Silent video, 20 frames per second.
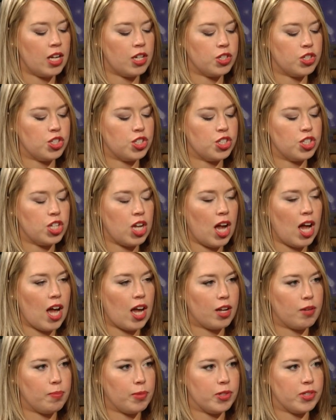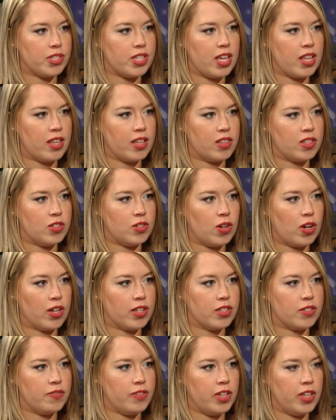not a shock, per se, that the
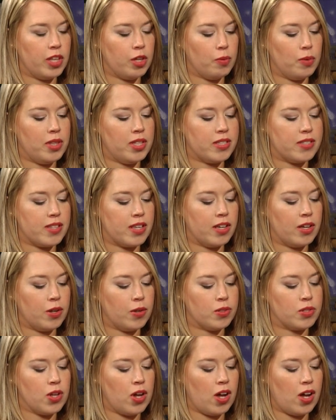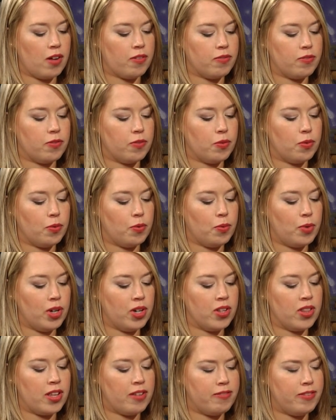dog is feeling when this thing goes off,
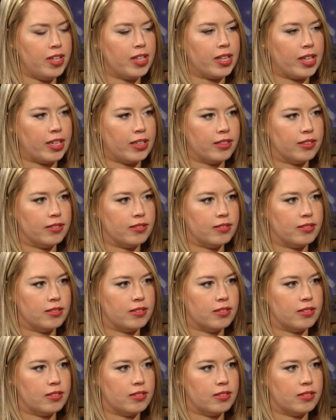what are they feeling?